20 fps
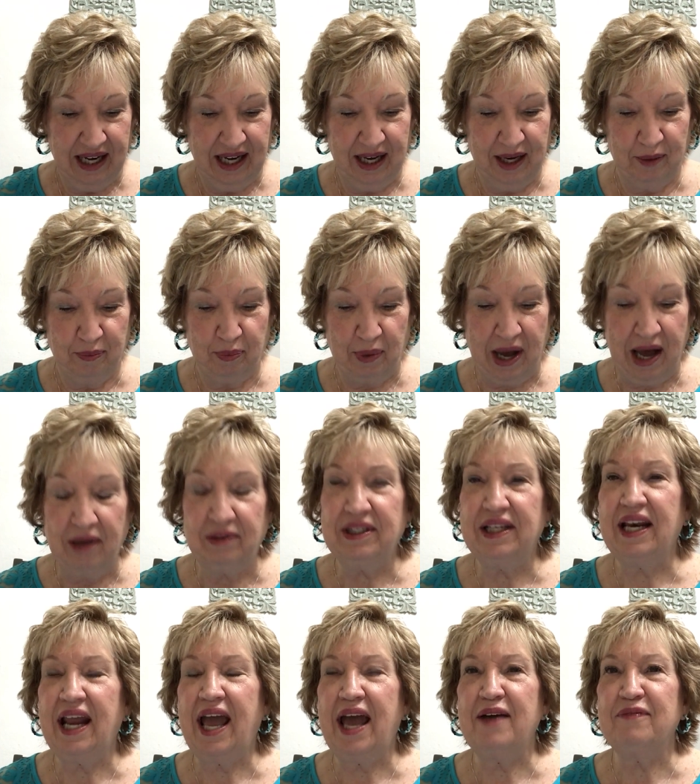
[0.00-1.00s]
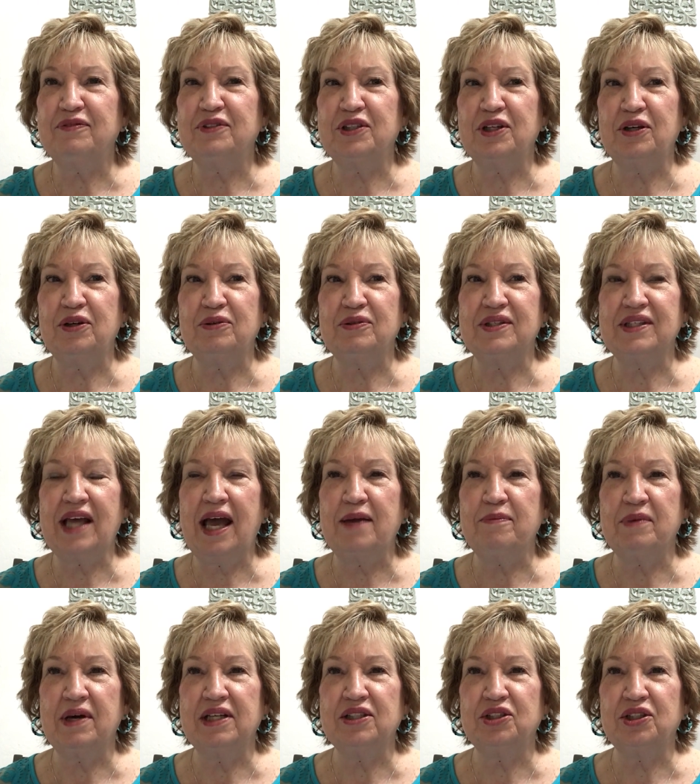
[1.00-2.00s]
Uh, Paul didn't have to say
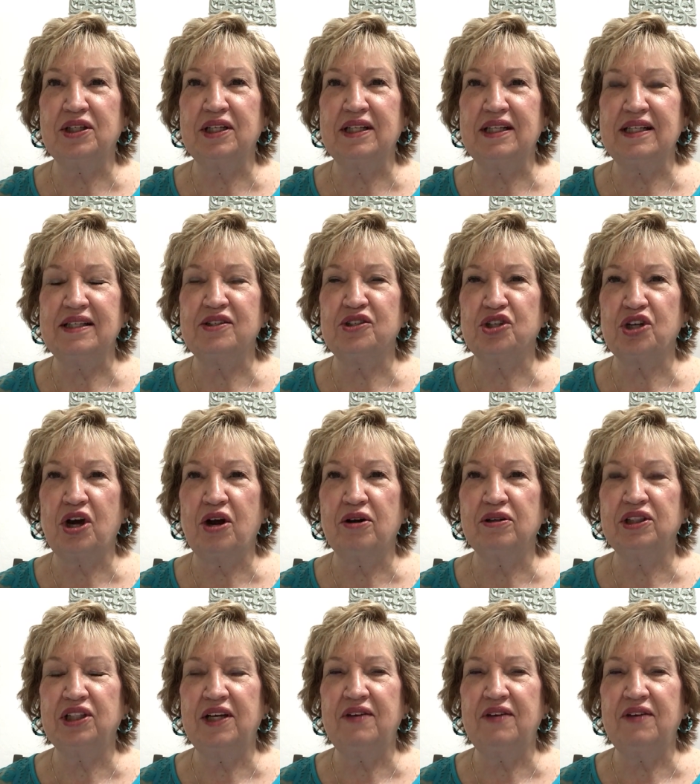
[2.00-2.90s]
much to this church.